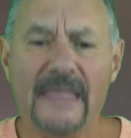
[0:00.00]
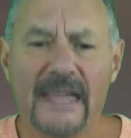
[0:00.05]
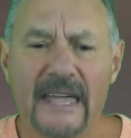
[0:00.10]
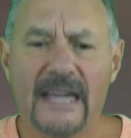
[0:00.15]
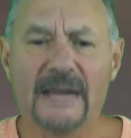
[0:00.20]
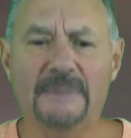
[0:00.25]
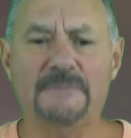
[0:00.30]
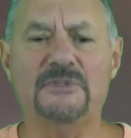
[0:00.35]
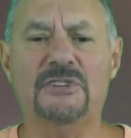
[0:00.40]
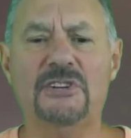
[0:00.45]

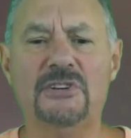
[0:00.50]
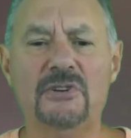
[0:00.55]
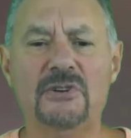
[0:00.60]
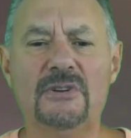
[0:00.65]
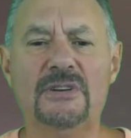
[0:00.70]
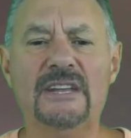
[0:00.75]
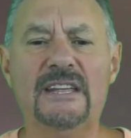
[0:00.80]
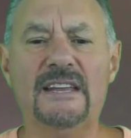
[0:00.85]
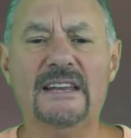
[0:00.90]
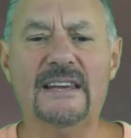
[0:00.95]

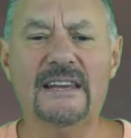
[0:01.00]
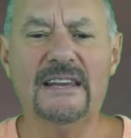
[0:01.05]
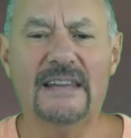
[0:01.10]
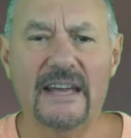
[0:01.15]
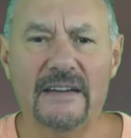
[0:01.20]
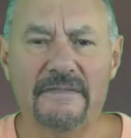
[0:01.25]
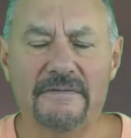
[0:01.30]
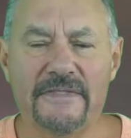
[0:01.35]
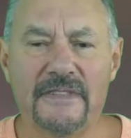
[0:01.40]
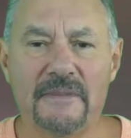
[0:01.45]
Absolutely
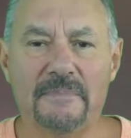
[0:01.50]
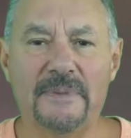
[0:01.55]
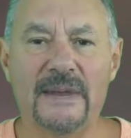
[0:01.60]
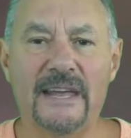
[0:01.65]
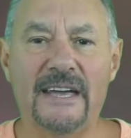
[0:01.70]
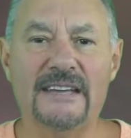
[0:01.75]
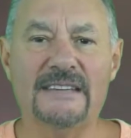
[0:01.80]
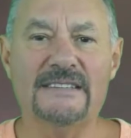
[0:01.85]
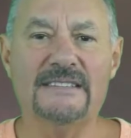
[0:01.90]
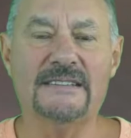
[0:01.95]
love the
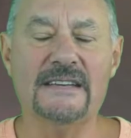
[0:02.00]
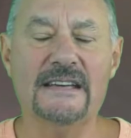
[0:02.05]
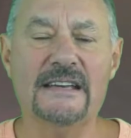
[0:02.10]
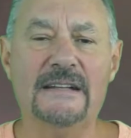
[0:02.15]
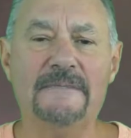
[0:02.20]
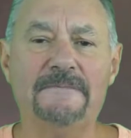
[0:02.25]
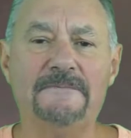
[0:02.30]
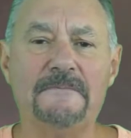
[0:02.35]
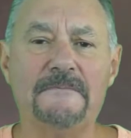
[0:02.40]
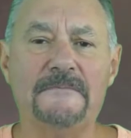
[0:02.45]

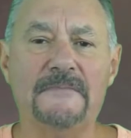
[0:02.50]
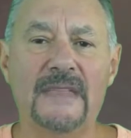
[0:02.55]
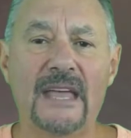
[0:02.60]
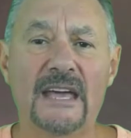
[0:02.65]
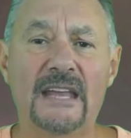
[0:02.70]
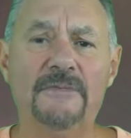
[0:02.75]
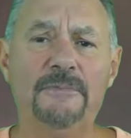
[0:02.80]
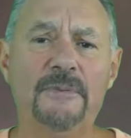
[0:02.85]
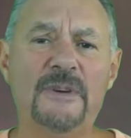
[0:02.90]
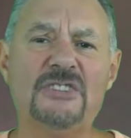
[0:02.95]
place.
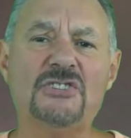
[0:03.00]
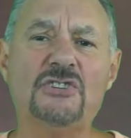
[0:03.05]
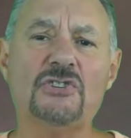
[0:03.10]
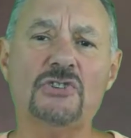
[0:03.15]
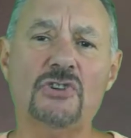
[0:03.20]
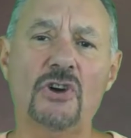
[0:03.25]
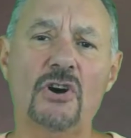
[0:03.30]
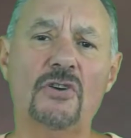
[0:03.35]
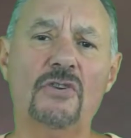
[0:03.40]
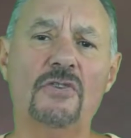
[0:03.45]
And if we
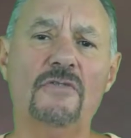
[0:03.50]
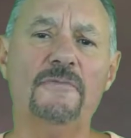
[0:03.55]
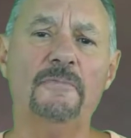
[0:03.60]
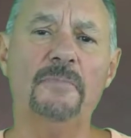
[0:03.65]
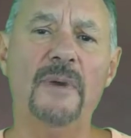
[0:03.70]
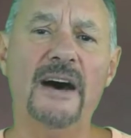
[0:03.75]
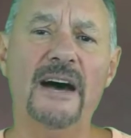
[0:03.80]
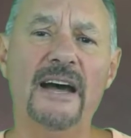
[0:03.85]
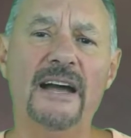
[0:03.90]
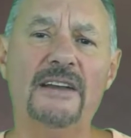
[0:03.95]
start off
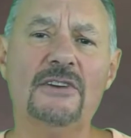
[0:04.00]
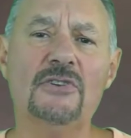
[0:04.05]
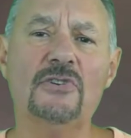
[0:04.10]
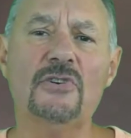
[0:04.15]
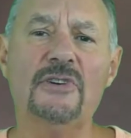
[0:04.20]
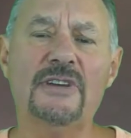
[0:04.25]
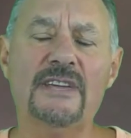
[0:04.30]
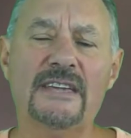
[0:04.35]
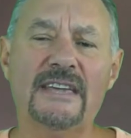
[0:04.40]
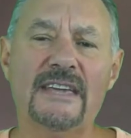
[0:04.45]
by
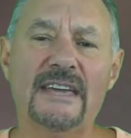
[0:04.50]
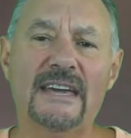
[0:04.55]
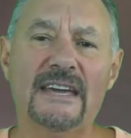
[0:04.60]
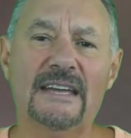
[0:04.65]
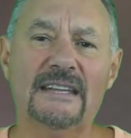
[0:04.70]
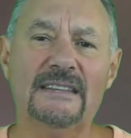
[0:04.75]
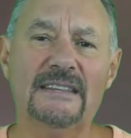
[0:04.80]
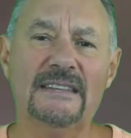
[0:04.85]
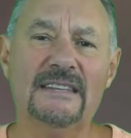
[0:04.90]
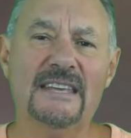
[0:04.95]
looking
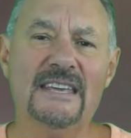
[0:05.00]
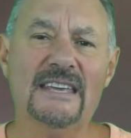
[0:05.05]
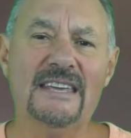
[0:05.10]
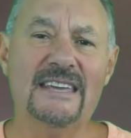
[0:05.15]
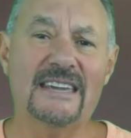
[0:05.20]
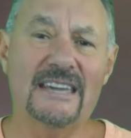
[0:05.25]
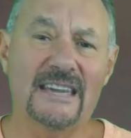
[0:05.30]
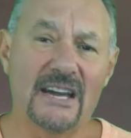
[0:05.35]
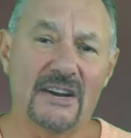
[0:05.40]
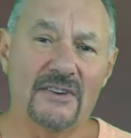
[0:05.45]
at
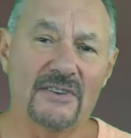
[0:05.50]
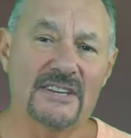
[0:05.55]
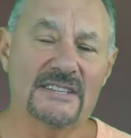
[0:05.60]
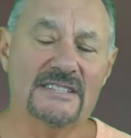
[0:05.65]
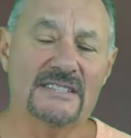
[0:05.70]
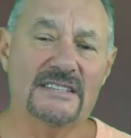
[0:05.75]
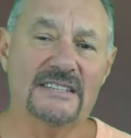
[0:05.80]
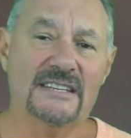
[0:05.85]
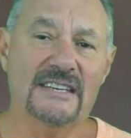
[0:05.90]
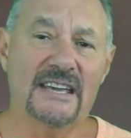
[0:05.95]
the
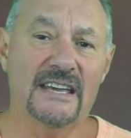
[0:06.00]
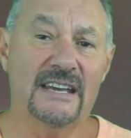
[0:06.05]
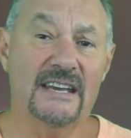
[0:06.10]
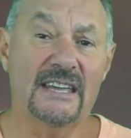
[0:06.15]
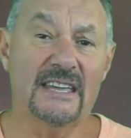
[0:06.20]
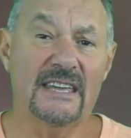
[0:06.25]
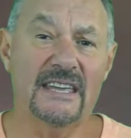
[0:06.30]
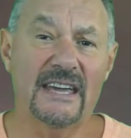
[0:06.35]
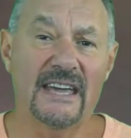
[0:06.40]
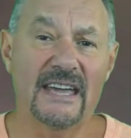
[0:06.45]
currency, and
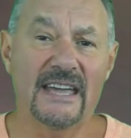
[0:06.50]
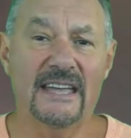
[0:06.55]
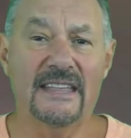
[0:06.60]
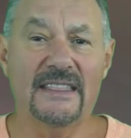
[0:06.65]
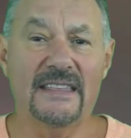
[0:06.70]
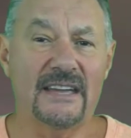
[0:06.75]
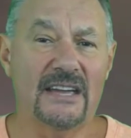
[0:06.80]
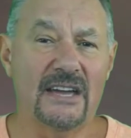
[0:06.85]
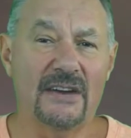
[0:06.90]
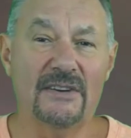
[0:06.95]

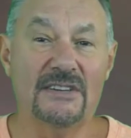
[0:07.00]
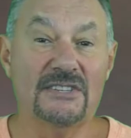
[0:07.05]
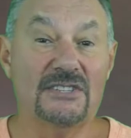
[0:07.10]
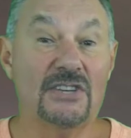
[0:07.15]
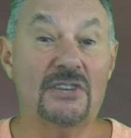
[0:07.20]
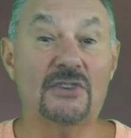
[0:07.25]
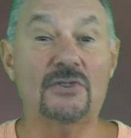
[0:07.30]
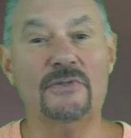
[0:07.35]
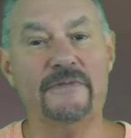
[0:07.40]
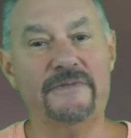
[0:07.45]
again the
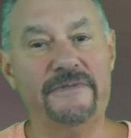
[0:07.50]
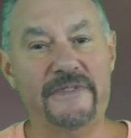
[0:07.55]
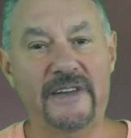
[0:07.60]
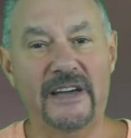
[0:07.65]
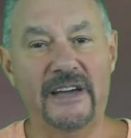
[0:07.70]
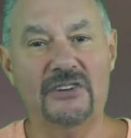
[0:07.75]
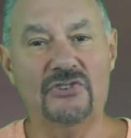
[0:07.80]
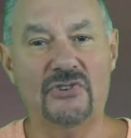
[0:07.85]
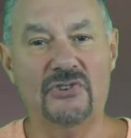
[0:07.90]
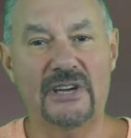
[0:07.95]
currency could
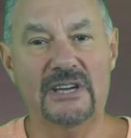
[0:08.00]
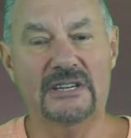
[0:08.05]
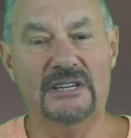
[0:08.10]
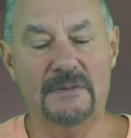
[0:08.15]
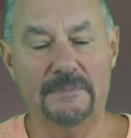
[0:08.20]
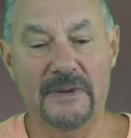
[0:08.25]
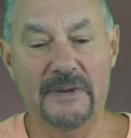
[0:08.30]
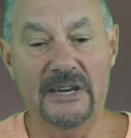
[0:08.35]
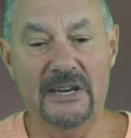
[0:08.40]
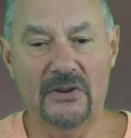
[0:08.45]
fluctuate
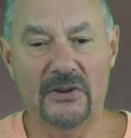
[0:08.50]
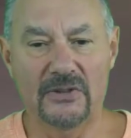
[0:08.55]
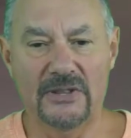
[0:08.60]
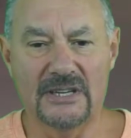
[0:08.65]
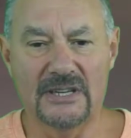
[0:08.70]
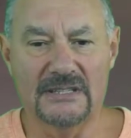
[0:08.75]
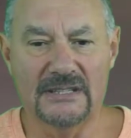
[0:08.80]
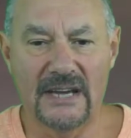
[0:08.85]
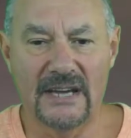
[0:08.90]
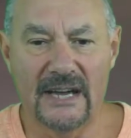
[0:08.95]
depending on
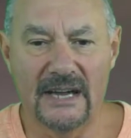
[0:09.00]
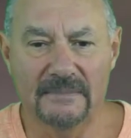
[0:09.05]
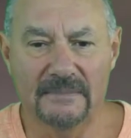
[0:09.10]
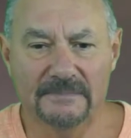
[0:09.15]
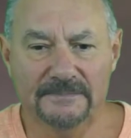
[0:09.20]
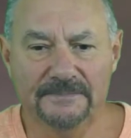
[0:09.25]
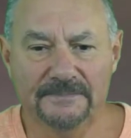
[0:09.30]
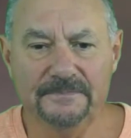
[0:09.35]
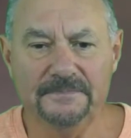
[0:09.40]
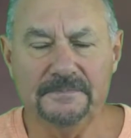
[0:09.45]
the
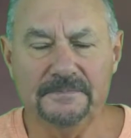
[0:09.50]
time,